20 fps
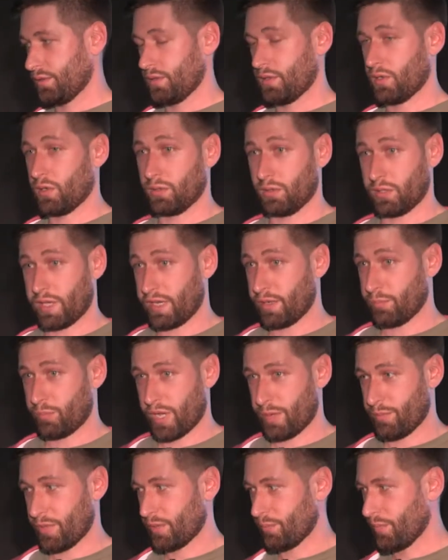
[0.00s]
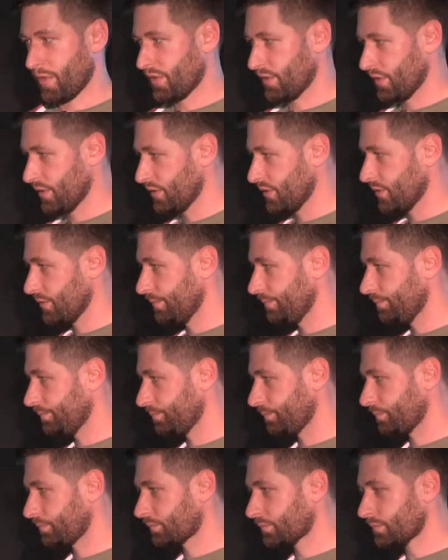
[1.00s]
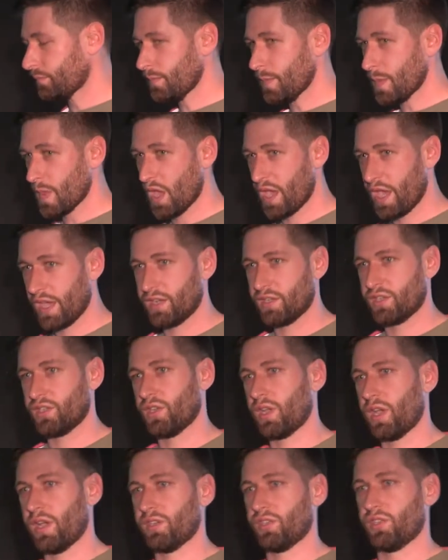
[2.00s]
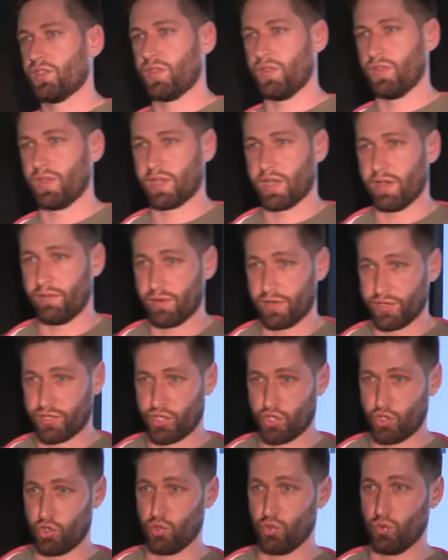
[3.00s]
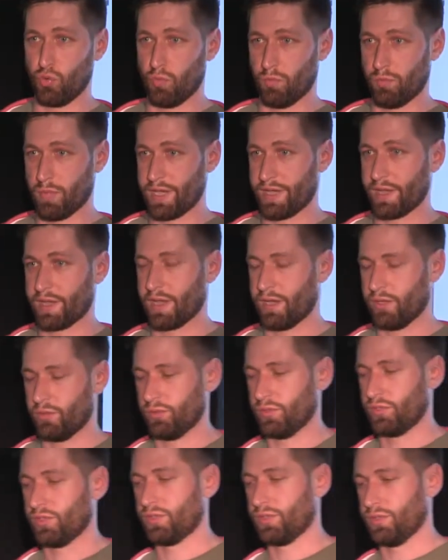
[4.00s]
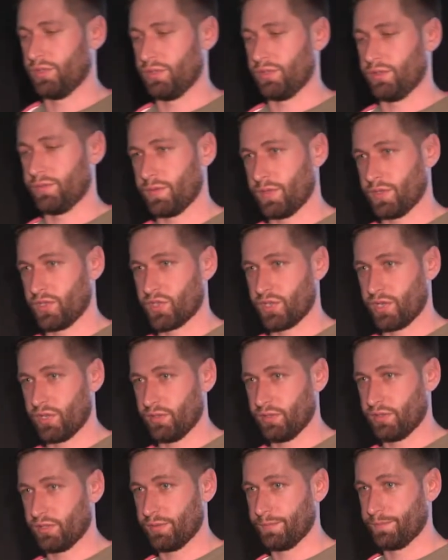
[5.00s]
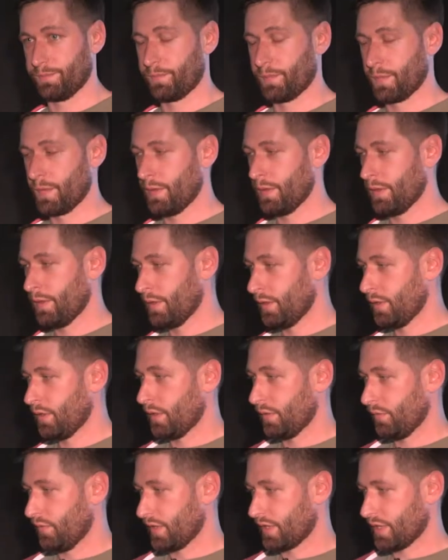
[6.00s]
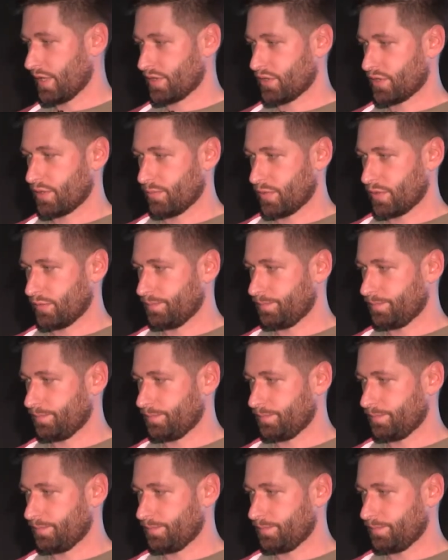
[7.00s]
online payment methods, and add the coverage to my account functionality of the customer.